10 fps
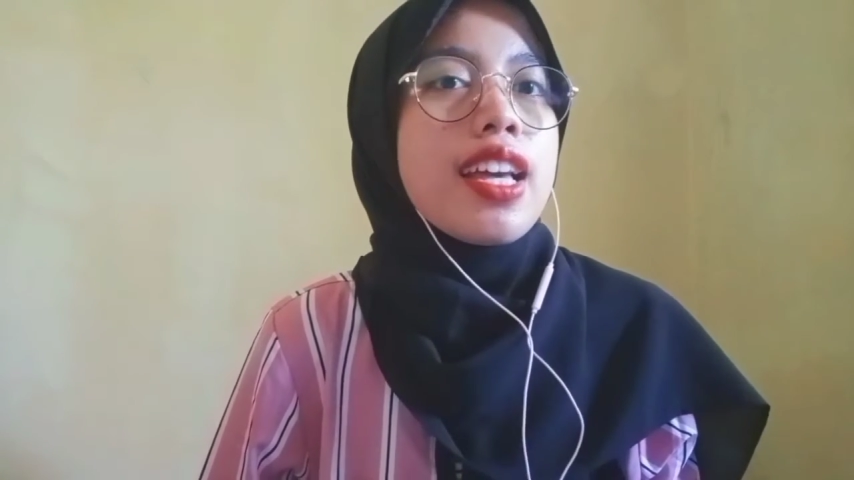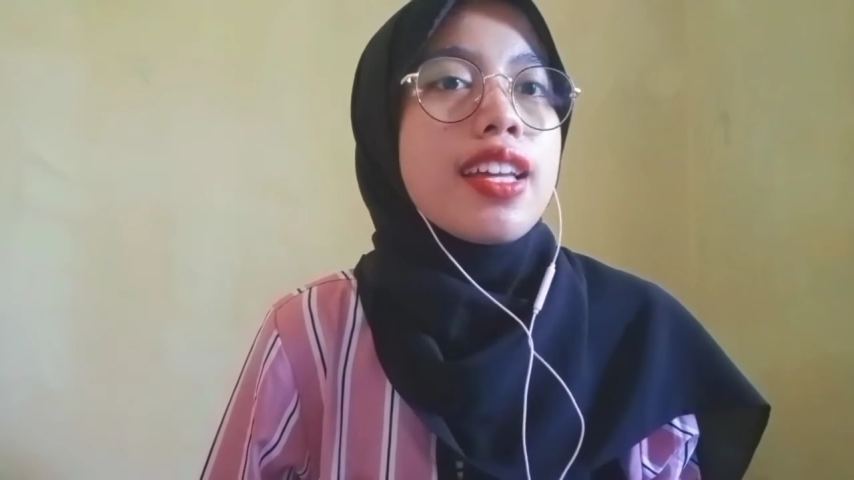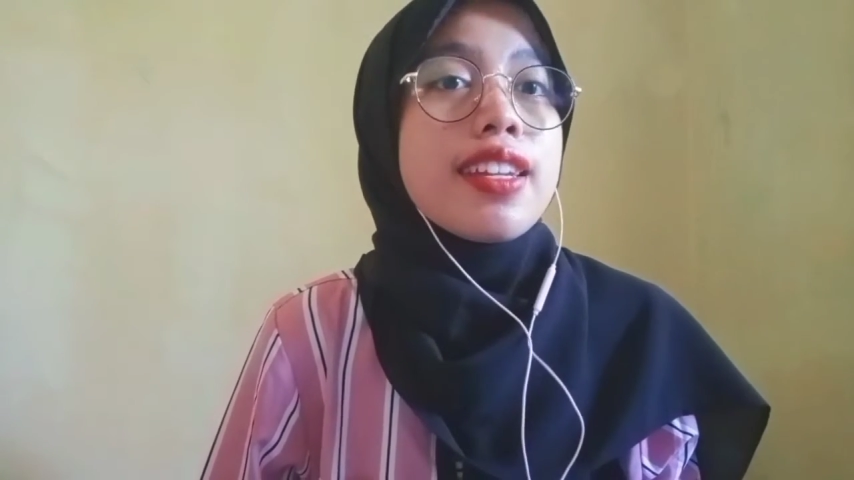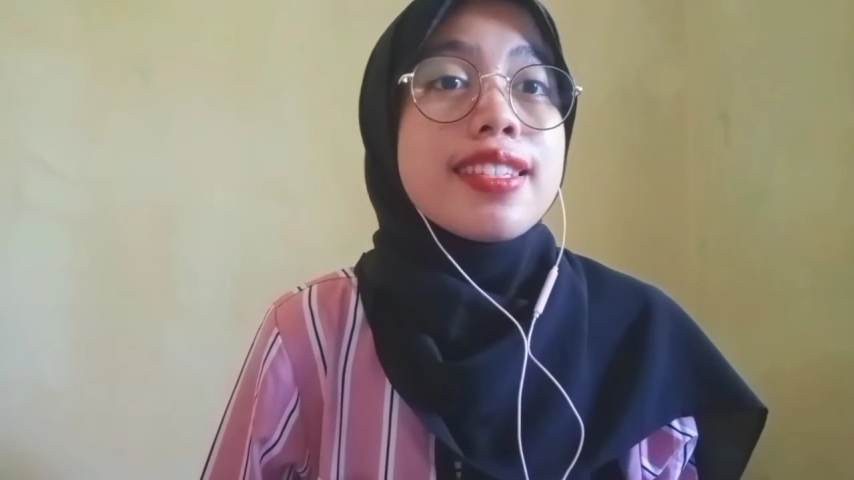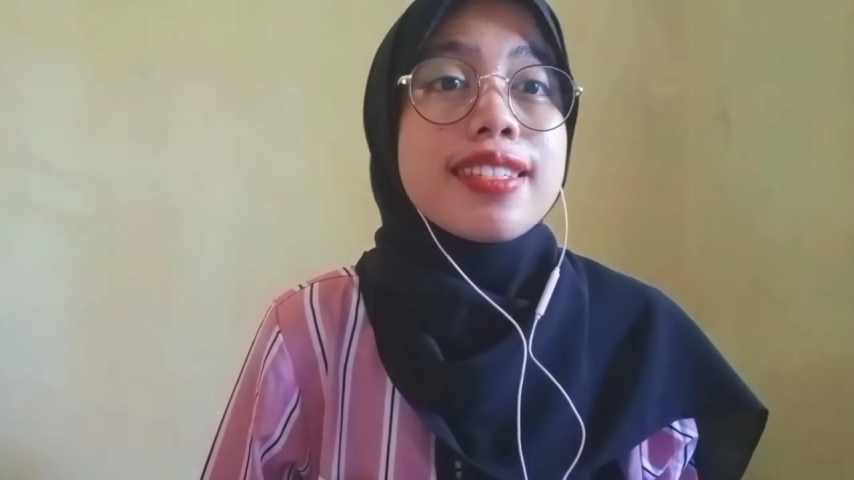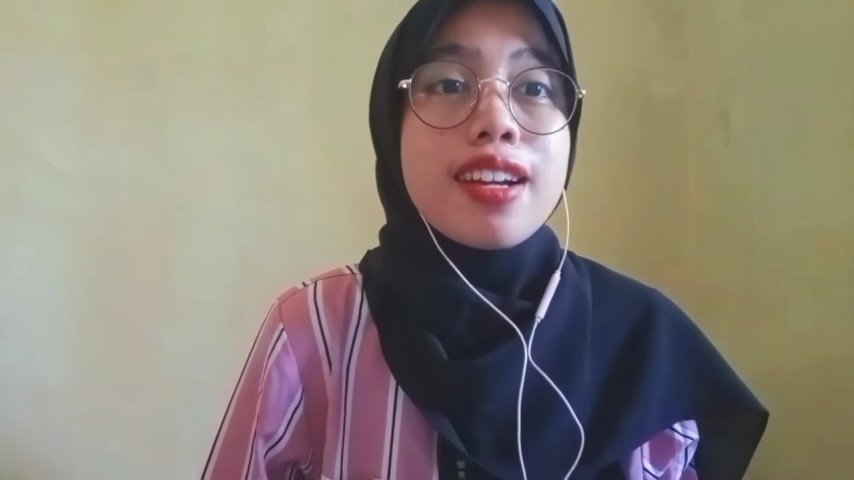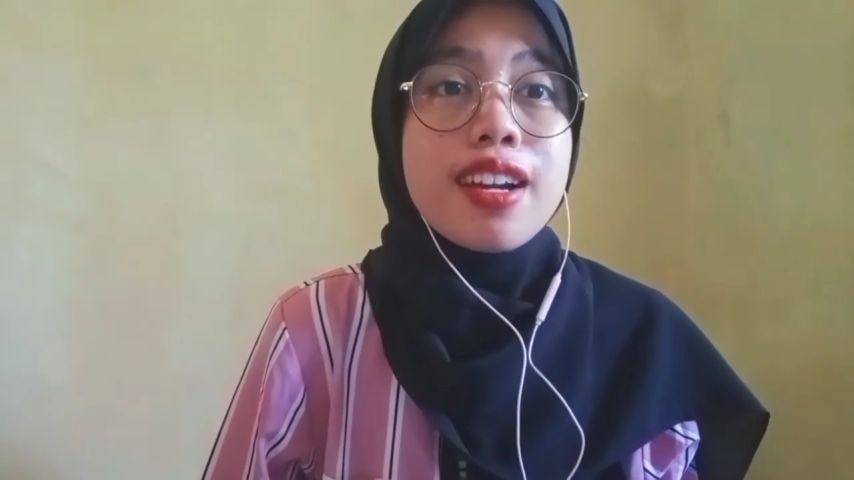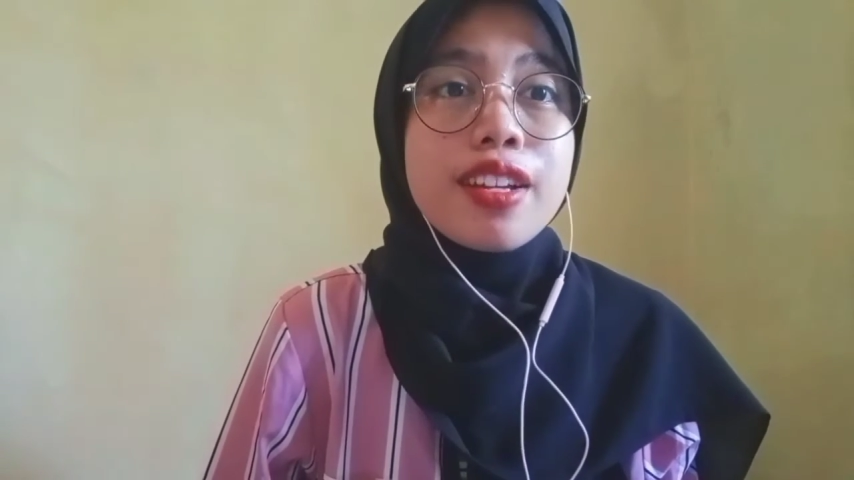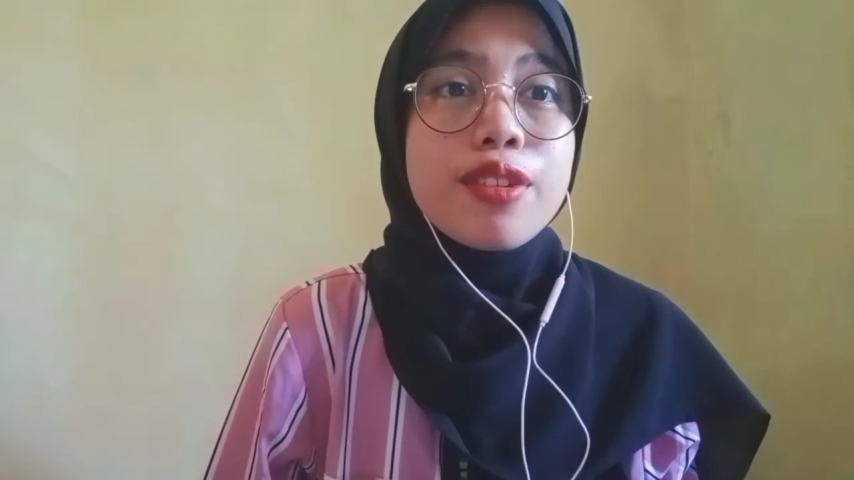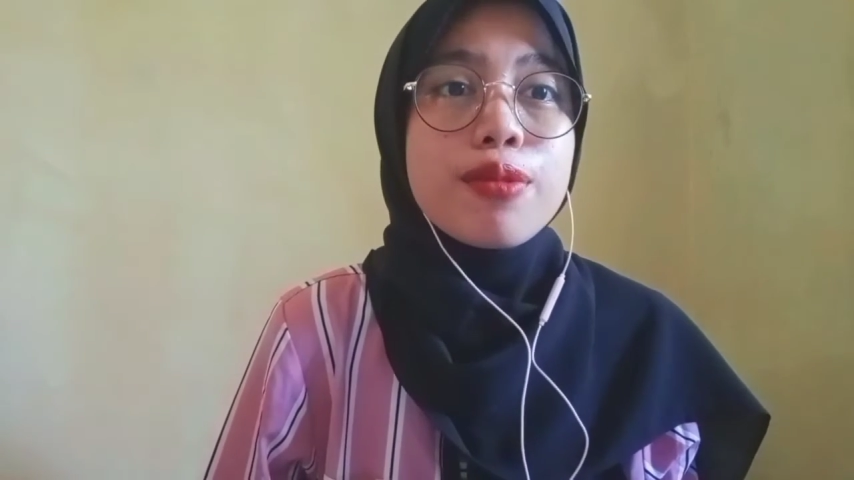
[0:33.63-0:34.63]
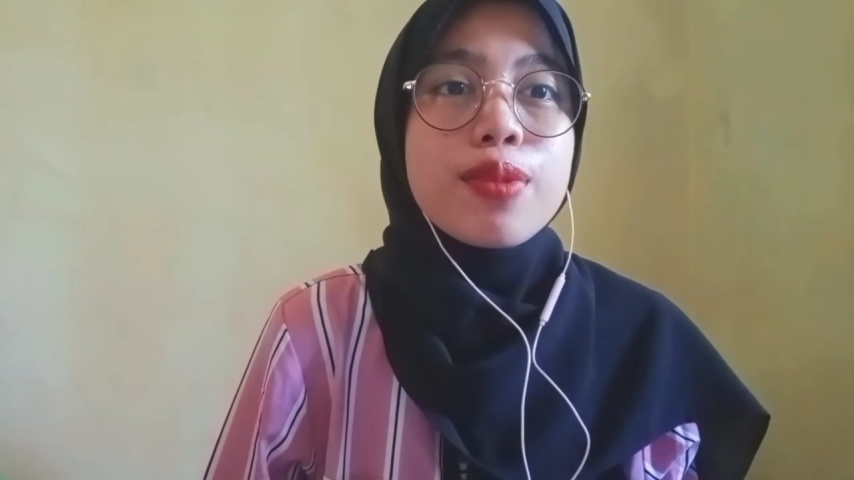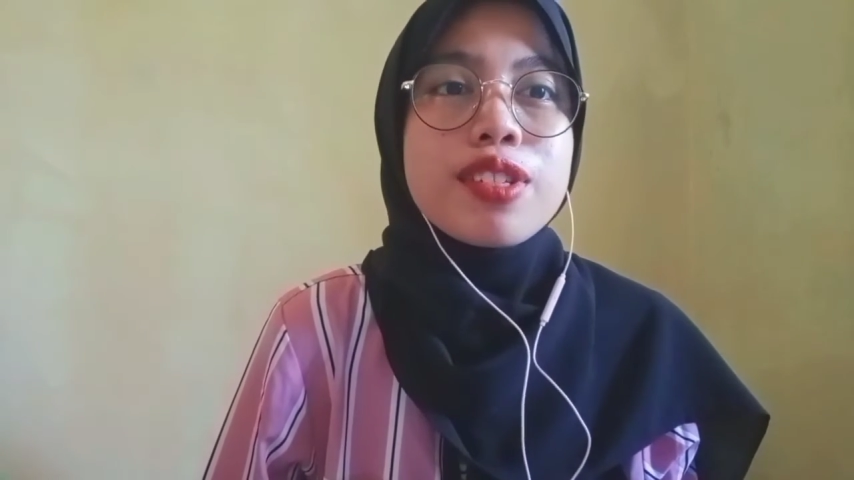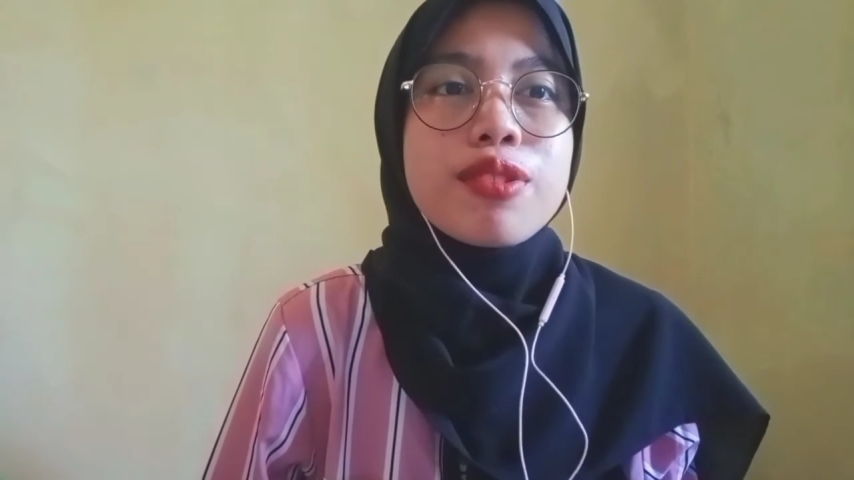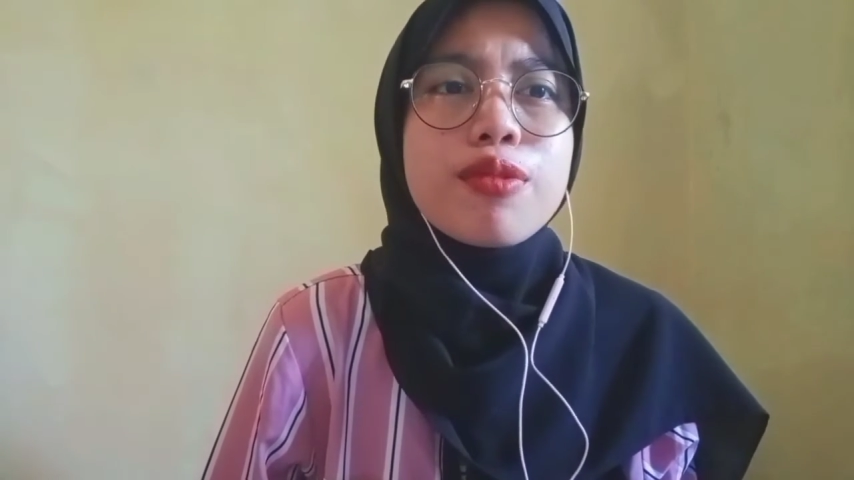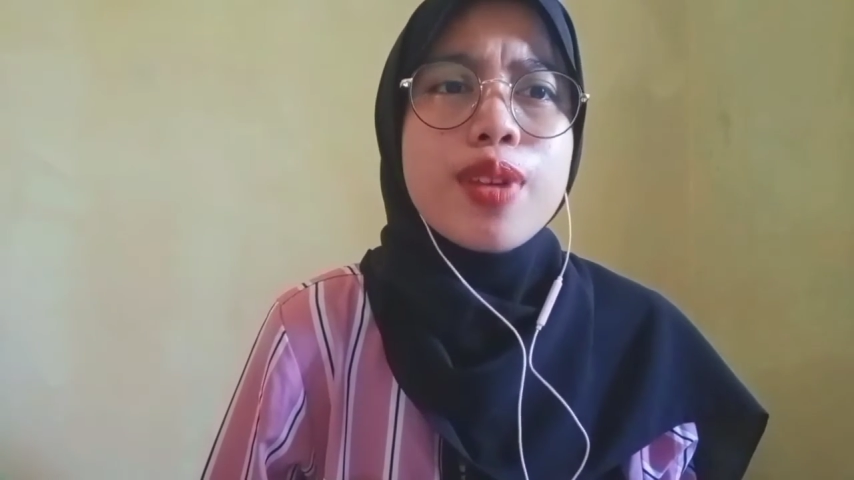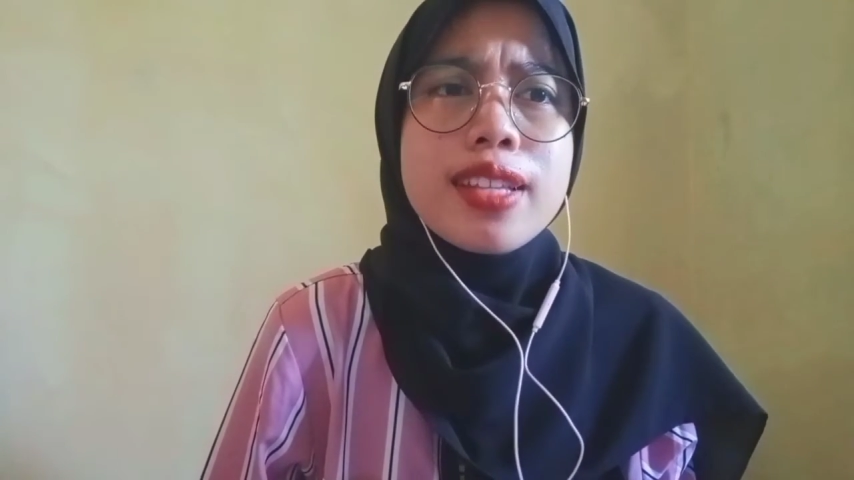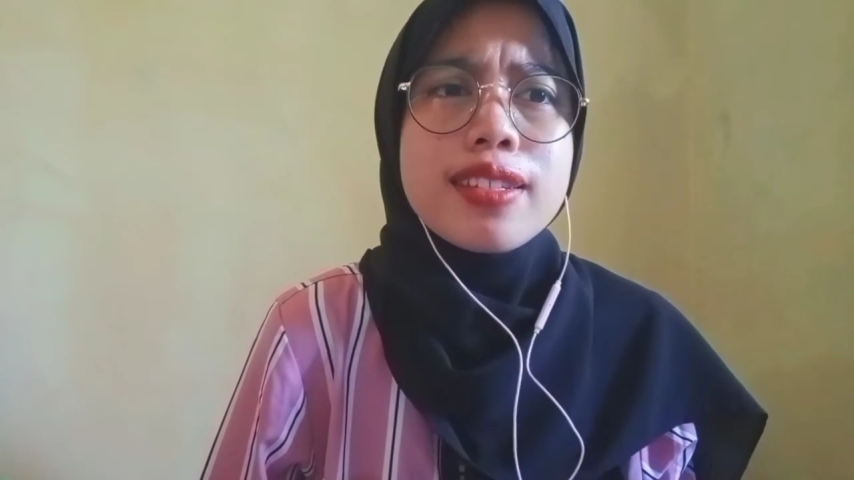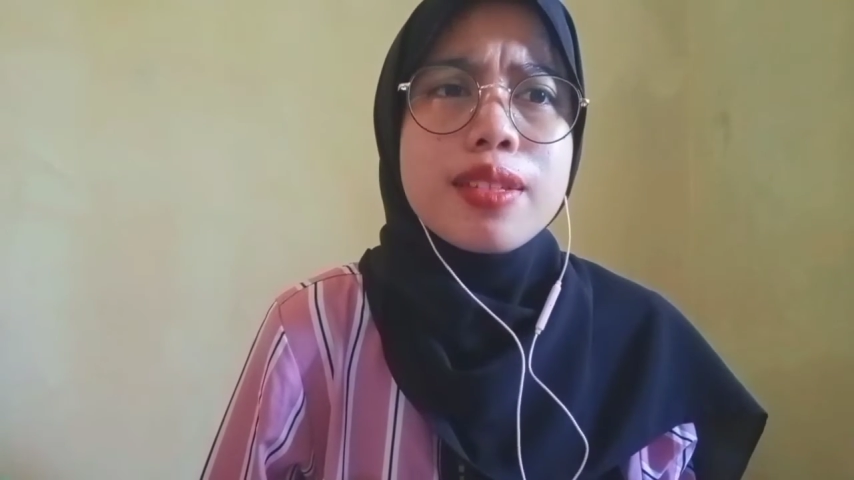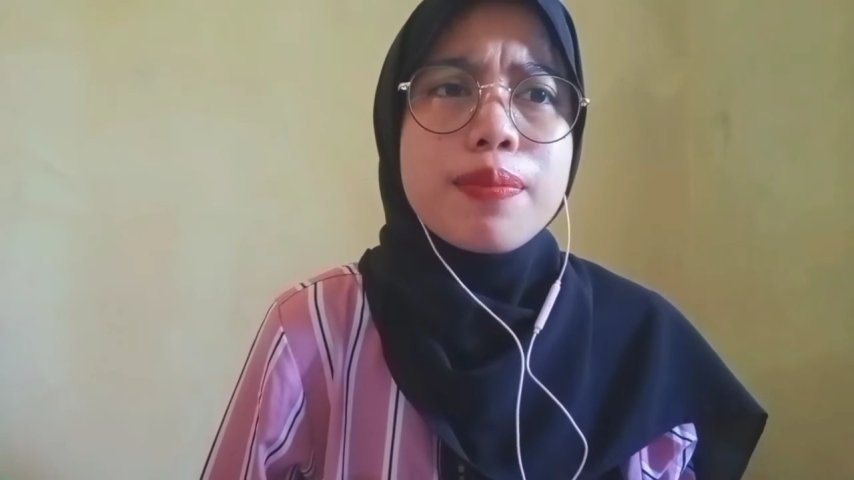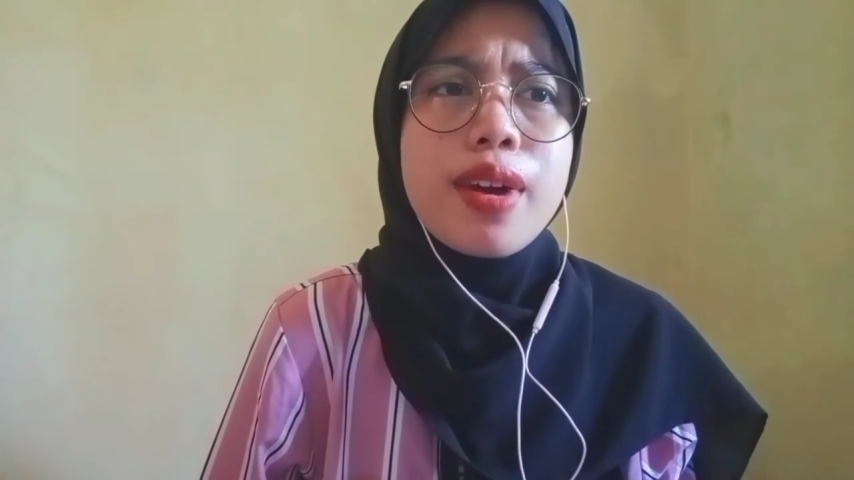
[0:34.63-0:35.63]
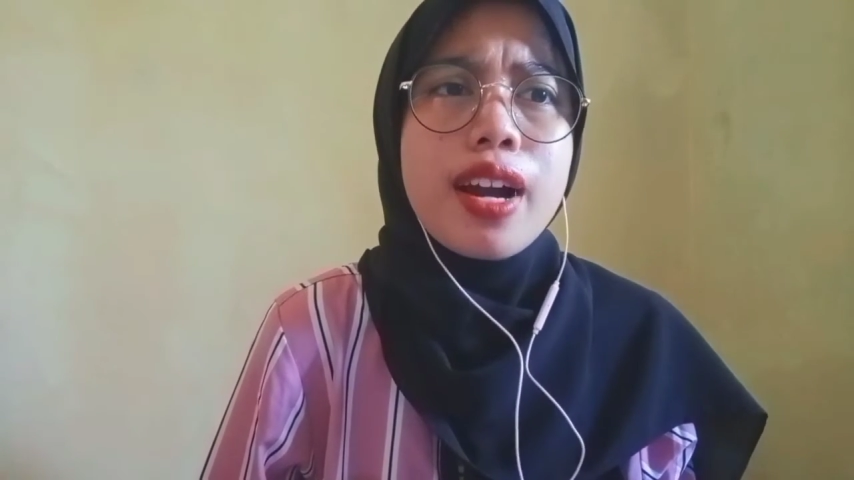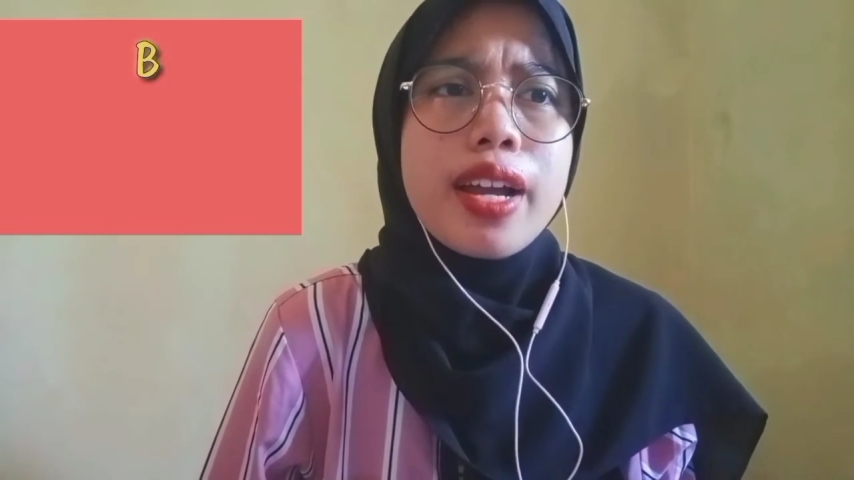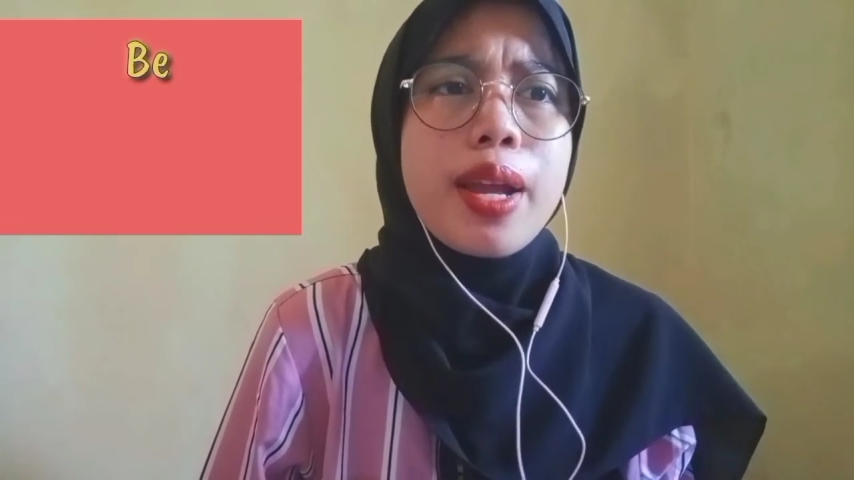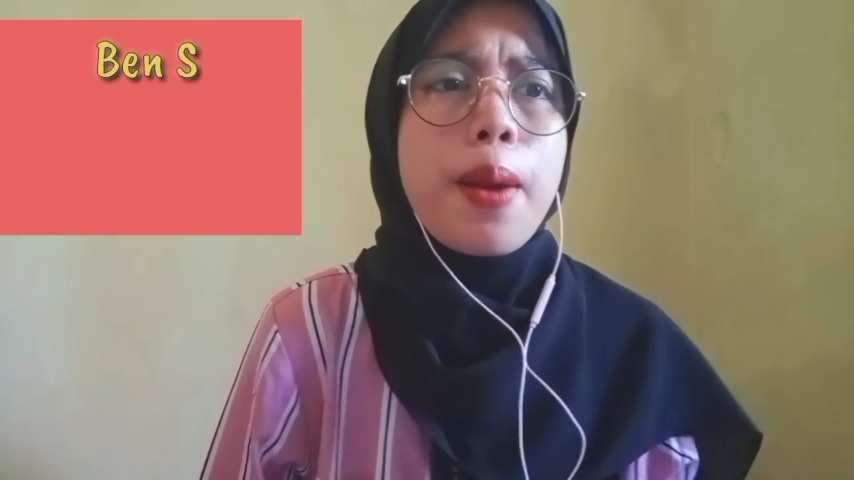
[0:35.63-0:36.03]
The site was created by